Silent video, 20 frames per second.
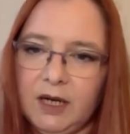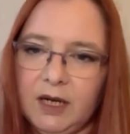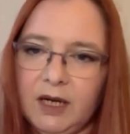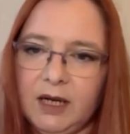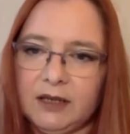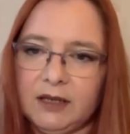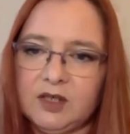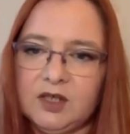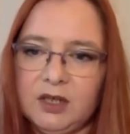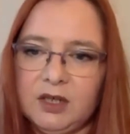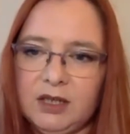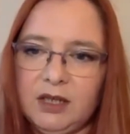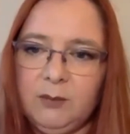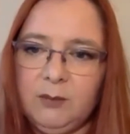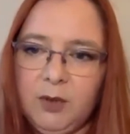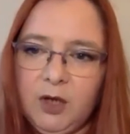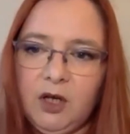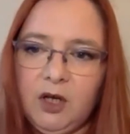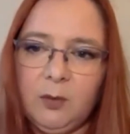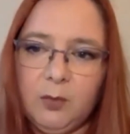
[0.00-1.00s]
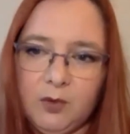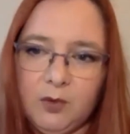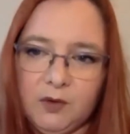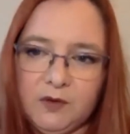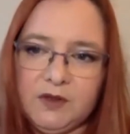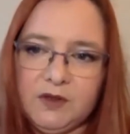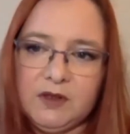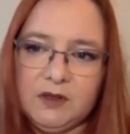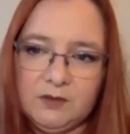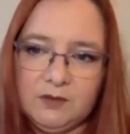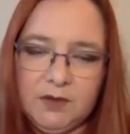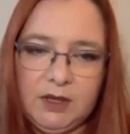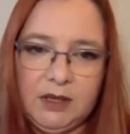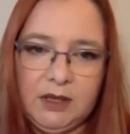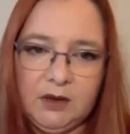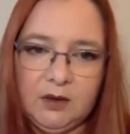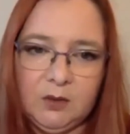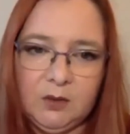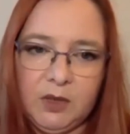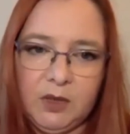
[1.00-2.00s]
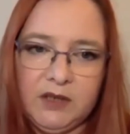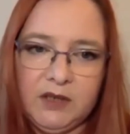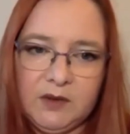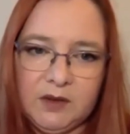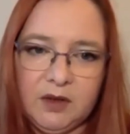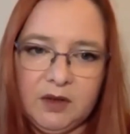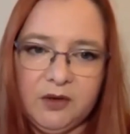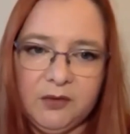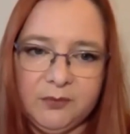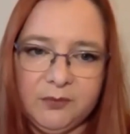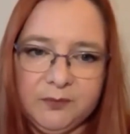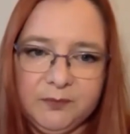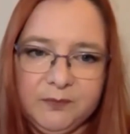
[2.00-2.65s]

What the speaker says: actually purples is a really good way to go.